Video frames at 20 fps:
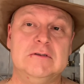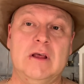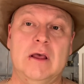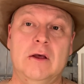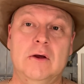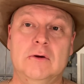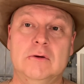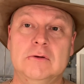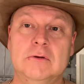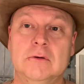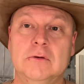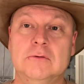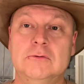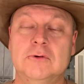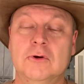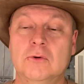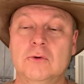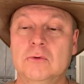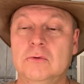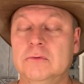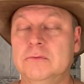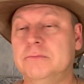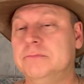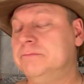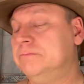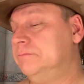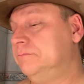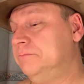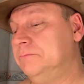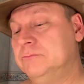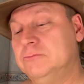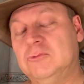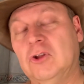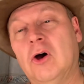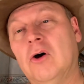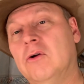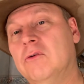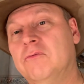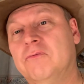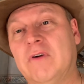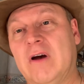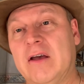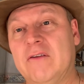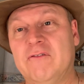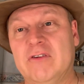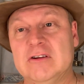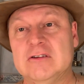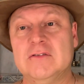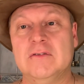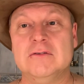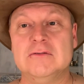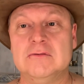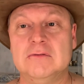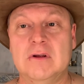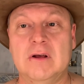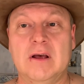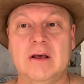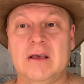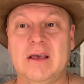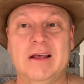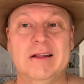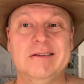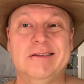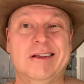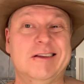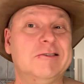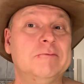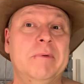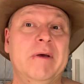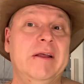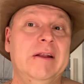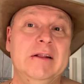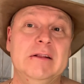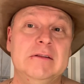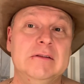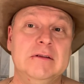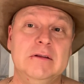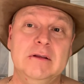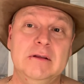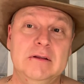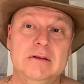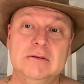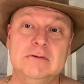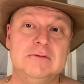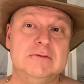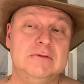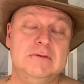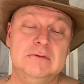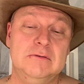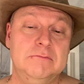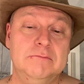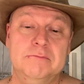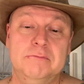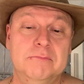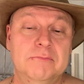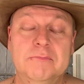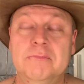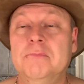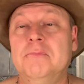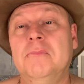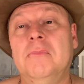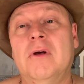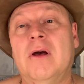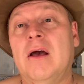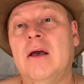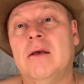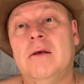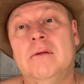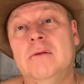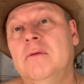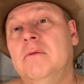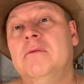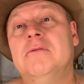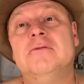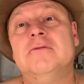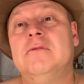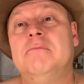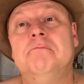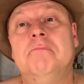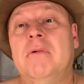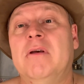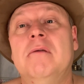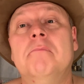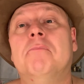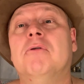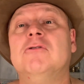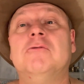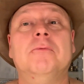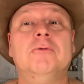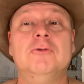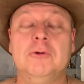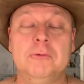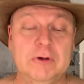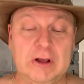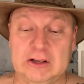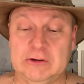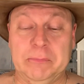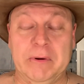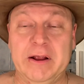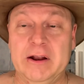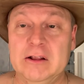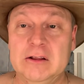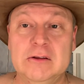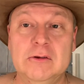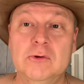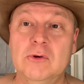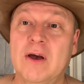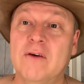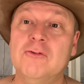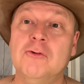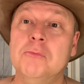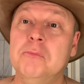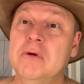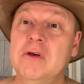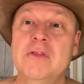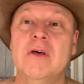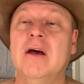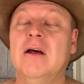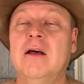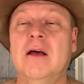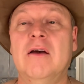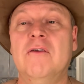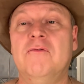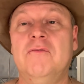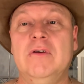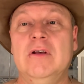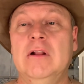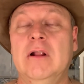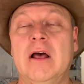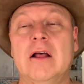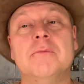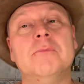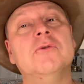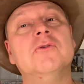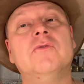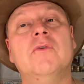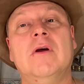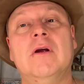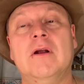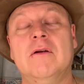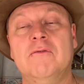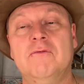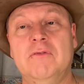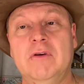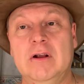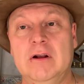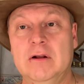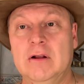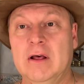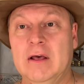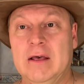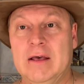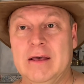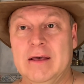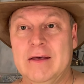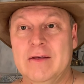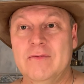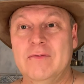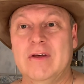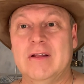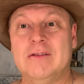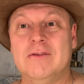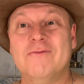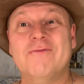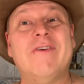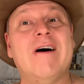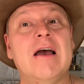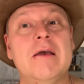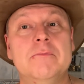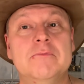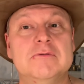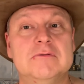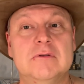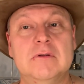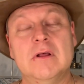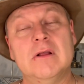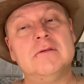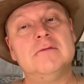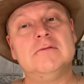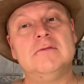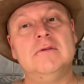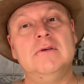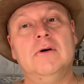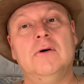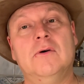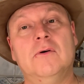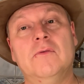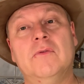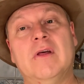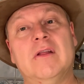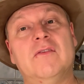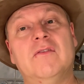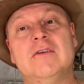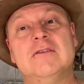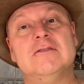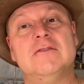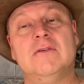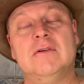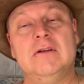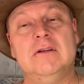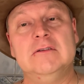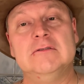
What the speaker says: They are so darn fine festivals. I can't explain it. It's impossible to explain. You have to be there and feel the atmosphere and feel that vibes that's on that festival.